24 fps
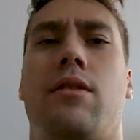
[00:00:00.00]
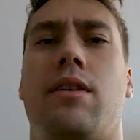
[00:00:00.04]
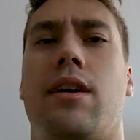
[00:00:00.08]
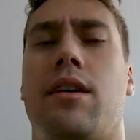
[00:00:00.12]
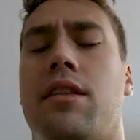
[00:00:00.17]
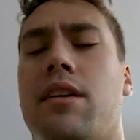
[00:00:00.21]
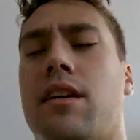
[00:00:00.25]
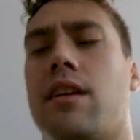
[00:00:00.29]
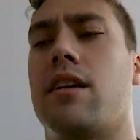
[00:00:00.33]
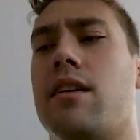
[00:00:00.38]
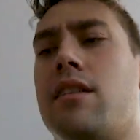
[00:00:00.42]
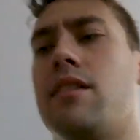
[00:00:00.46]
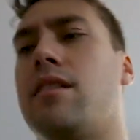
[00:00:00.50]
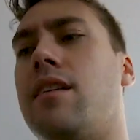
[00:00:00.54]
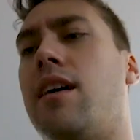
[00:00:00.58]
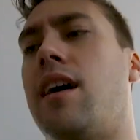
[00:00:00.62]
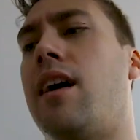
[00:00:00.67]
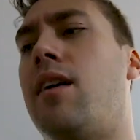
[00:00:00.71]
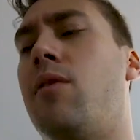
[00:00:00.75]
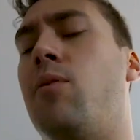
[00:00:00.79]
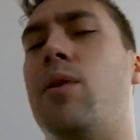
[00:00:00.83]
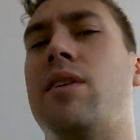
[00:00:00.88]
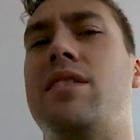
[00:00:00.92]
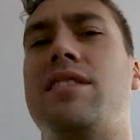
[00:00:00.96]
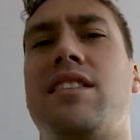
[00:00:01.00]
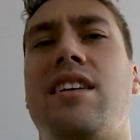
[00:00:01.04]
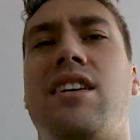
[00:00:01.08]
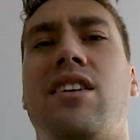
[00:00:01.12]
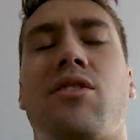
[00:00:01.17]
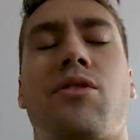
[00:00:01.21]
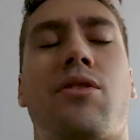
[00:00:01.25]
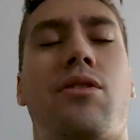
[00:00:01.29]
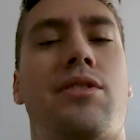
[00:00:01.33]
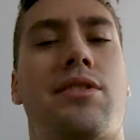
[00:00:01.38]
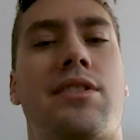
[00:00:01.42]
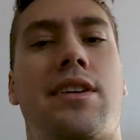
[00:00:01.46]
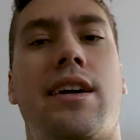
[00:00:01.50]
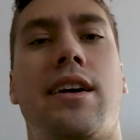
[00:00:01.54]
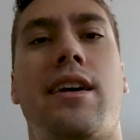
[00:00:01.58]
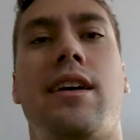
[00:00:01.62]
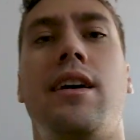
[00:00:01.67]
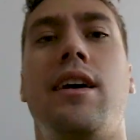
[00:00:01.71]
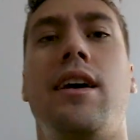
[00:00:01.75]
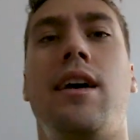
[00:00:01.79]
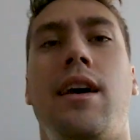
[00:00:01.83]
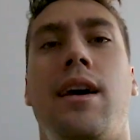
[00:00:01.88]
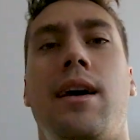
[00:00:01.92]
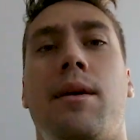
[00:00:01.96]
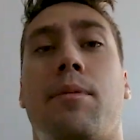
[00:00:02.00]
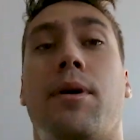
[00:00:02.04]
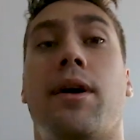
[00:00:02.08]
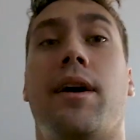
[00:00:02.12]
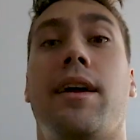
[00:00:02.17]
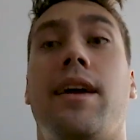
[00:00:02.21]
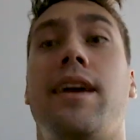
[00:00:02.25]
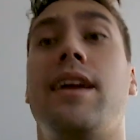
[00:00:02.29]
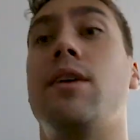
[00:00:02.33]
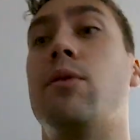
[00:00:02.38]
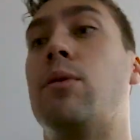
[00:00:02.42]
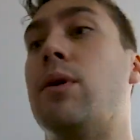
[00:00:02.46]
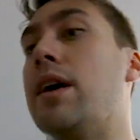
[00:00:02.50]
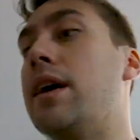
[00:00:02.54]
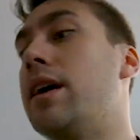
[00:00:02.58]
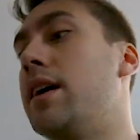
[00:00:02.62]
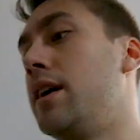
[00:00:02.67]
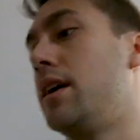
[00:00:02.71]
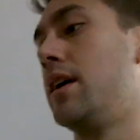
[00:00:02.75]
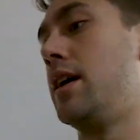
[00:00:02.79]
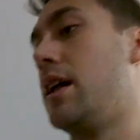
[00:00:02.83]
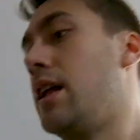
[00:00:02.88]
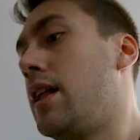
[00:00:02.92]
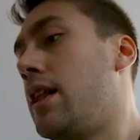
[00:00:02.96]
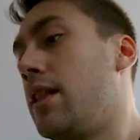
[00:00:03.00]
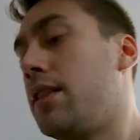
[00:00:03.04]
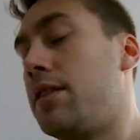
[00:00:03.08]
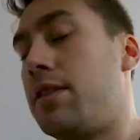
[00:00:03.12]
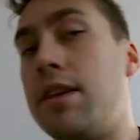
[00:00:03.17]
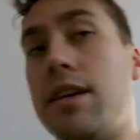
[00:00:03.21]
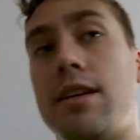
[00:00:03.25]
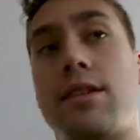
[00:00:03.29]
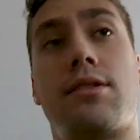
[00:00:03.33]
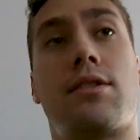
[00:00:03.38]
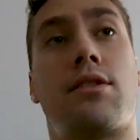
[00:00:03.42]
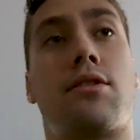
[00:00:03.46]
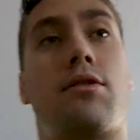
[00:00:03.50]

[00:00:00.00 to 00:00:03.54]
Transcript: I think. Yeah, Wednesday or Thursday. But anyway, these